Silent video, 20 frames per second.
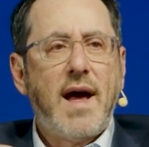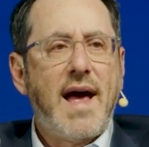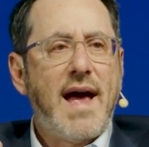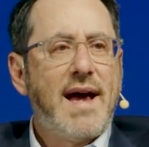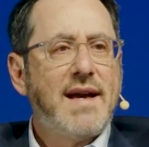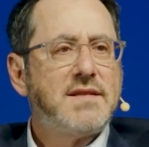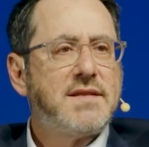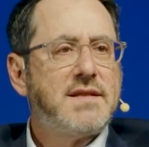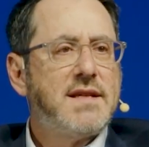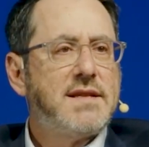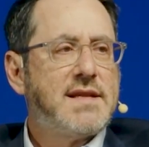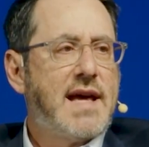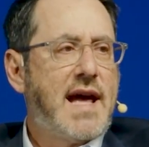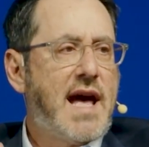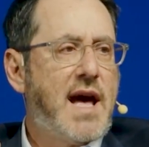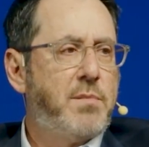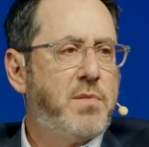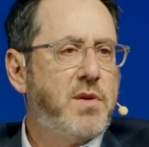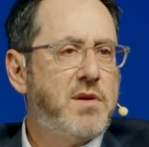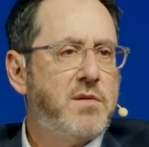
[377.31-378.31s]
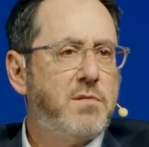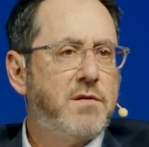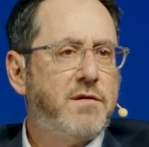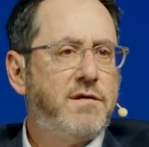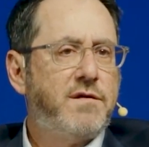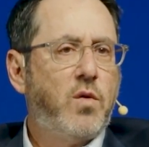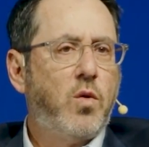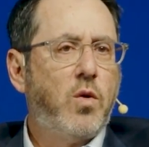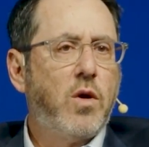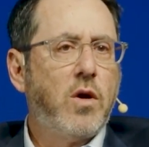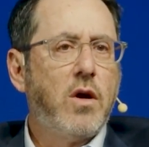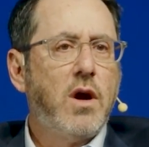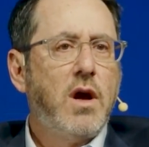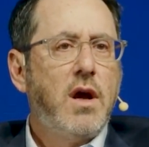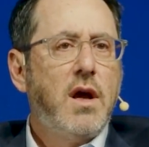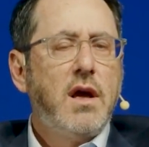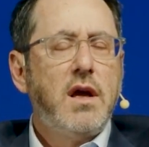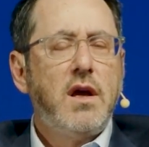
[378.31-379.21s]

Has this happened before?